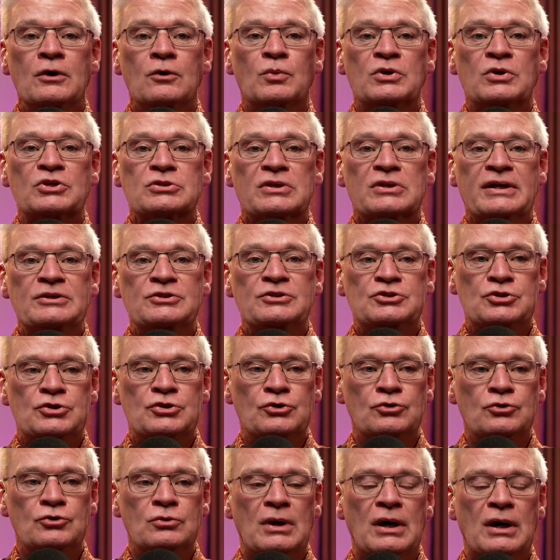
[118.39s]
which led
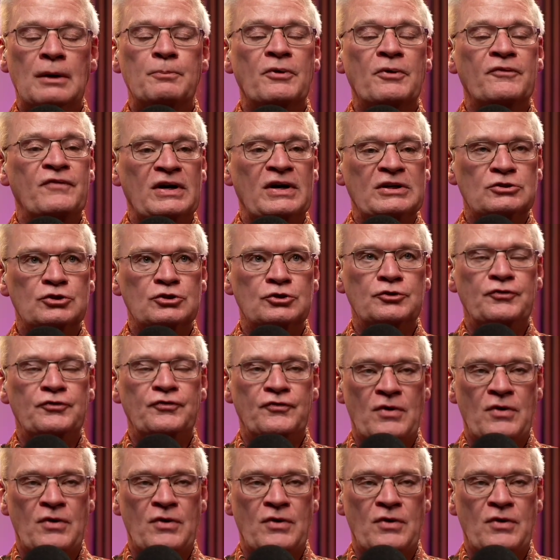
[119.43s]
to a professor